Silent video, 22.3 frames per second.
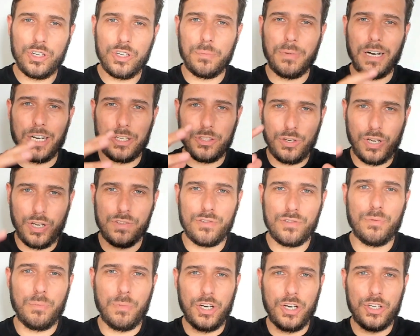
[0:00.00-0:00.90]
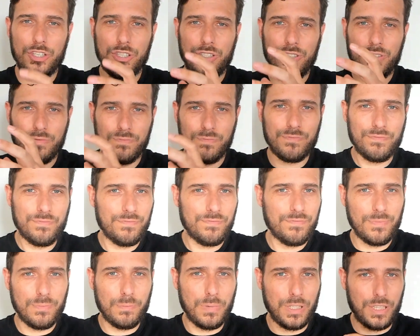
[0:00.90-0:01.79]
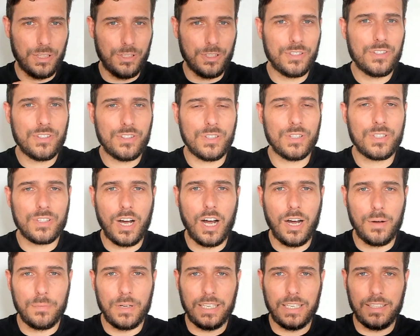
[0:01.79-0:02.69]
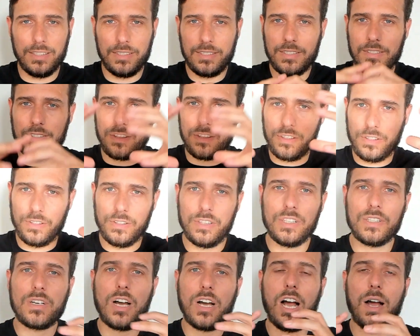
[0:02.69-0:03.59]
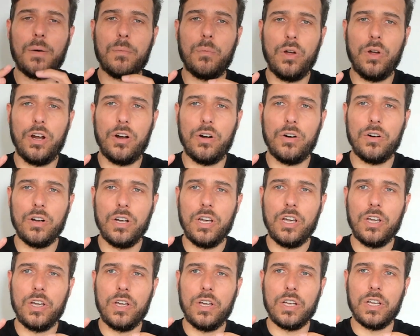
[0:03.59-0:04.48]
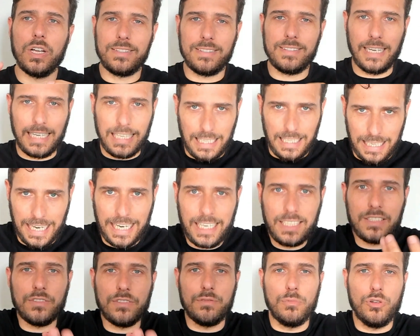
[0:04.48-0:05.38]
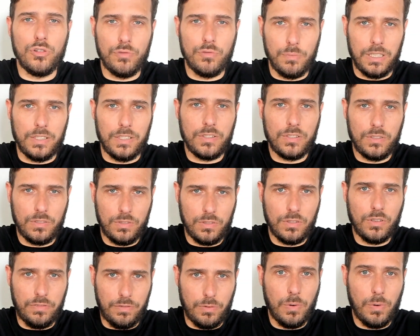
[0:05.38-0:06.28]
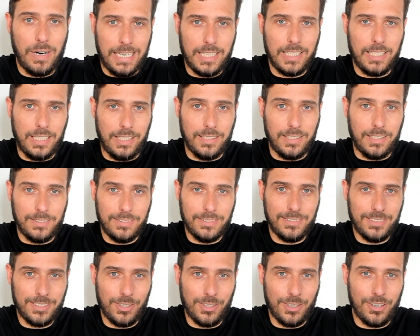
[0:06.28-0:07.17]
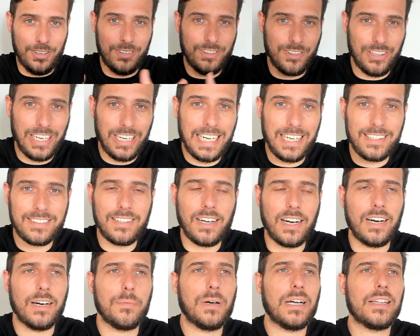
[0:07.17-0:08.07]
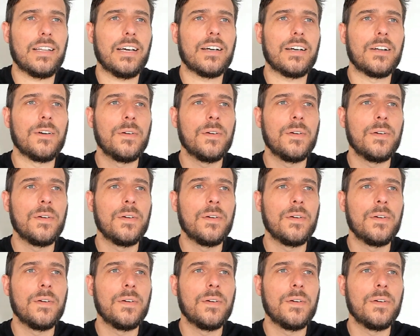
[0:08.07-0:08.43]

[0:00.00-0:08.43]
about transformation, but this is the time. Like, this is the time where it's a collective movement of awakening. So really excited about that.